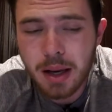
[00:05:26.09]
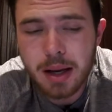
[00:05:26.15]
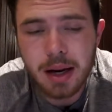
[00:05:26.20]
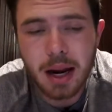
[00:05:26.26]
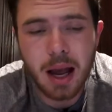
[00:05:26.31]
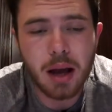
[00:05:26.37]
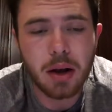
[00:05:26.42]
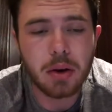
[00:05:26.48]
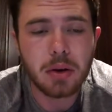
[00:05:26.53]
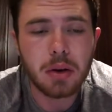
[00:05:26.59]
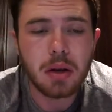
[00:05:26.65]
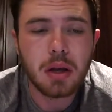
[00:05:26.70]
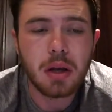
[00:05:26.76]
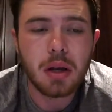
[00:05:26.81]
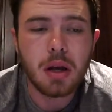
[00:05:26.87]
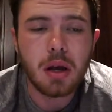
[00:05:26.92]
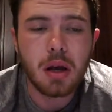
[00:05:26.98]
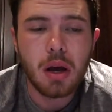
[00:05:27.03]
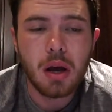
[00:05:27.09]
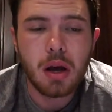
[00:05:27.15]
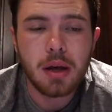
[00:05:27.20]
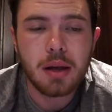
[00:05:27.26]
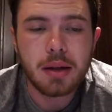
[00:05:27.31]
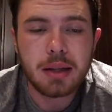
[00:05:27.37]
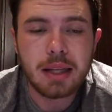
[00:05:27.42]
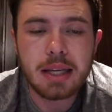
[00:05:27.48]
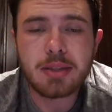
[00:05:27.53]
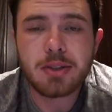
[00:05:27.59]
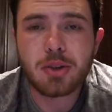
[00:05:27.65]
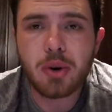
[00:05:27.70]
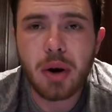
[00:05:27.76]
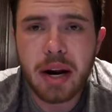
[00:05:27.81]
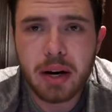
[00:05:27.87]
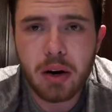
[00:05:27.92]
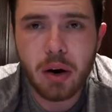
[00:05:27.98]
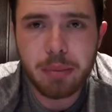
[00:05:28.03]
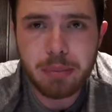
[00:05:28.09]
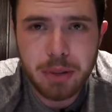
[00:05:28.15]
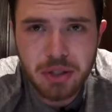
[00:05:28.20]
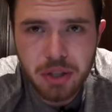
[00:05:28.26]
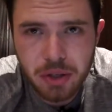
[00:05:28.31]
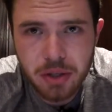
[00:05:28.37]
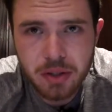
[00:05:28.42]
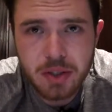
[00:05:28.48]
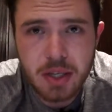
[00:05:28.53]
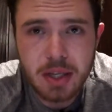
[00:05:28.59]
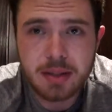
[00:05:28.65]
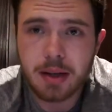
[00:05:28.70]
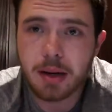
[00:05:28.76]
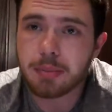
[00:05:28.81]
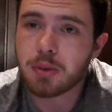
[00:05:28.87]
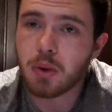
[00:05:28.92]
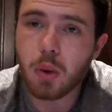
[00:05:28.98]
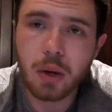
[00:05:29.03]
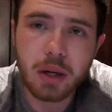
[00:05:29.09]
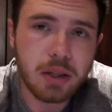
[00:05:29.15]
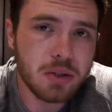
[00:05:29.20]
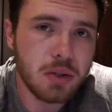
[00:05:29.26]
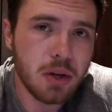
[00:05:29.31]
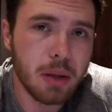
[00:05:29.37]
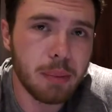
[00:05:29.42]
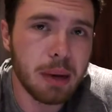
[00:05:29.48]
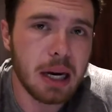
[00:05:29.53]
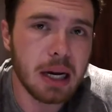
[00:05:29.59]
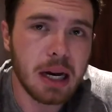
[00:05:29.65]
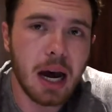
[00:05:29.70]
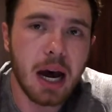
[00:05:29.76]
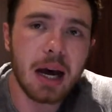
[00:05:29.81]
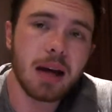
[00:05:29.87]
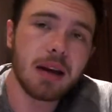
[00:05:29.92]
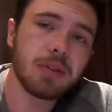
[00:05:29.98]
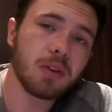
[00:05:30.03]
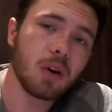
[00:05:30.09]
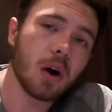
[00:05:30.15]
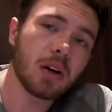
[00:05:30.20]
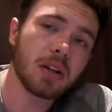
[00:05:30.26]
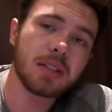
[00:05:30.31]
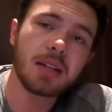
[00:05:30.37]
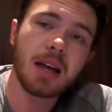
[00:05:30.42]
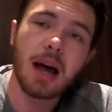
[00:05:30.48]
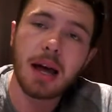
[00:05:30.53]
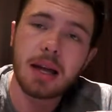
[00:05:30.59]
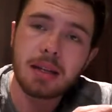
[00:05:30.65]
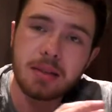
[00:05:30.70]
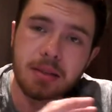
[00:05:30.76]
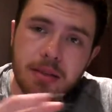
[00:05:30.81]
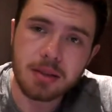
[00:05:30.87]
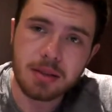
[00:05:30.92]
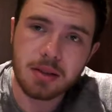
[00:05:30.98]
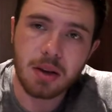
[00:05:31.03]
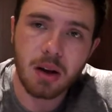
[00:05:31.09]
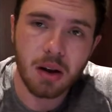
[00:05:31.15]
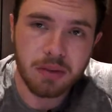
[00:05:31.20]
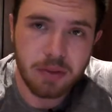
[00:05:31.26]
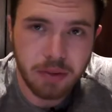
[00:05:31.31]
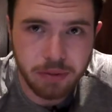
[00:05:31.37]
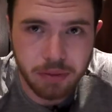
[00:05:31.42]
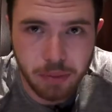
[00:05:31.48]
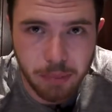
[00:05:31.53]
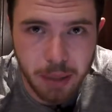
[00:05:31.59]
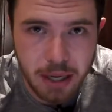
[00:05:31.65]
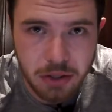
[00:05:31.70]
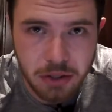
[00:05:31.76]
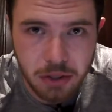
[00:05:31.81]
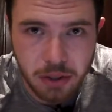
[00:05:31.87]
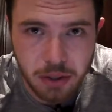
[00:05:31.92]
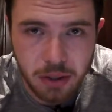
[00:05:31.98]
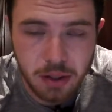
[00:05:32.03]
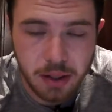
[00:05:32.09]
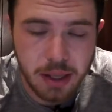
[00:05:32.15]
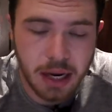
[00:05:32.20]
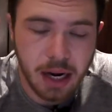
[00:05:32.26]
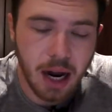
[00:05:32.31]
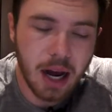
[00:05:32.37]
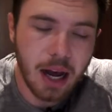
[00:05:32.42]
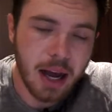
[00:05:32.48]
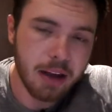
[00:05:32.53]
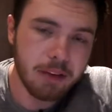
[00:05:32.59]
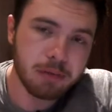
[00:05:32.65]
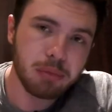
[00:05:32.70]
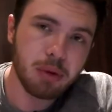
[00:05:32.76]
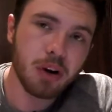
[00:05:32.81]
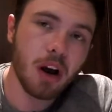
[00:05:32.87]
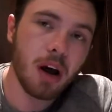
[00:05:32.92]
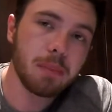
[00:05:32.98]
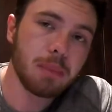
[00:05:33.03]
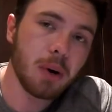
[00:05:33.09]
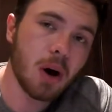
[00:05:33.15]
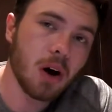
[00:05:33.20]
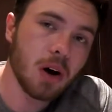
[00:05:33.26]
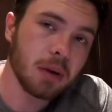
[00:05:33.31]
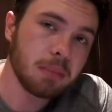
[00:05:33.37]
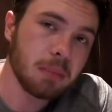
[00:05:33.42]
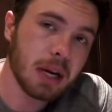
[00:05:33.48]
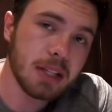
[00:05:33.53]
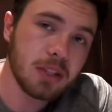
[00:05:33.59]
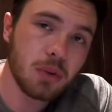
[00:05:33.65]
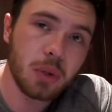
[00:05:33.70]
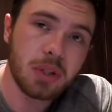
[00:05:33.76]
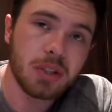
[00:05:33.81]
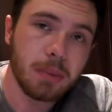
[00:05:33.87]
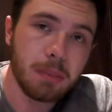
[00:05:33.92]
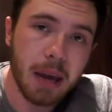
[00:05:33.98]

Now, these trade opportunities that I'm talking to you about, I've got tons of information that I have put up on my Twitter